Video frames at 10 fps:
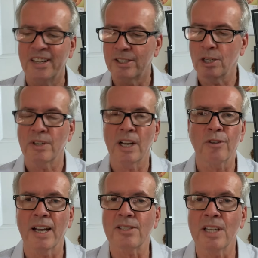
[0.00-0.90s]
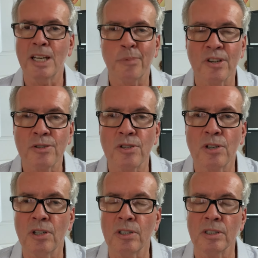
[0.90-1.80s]
don't ever ask any
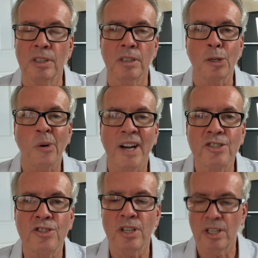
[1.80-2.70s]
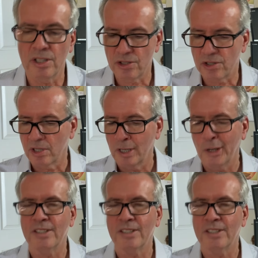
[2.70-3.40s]
personal questions,